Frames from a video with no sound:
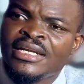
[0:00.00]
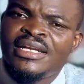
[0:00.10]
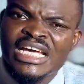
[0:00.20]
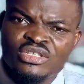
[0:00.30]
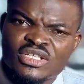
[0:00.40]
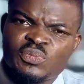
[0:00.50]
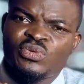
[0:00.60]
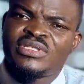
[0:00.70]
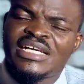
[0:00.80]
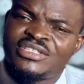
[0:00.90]
then just
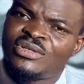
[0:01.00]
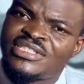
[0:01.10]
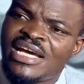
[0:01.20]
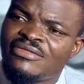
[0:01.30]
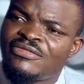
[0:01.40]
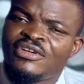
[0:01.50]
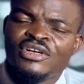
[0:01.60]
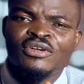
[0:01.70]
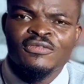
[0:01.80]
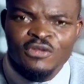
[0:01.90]
protect yourself
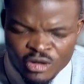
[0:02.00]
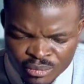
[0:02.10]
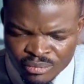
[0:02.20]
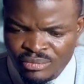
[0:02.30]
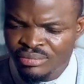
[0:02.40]
from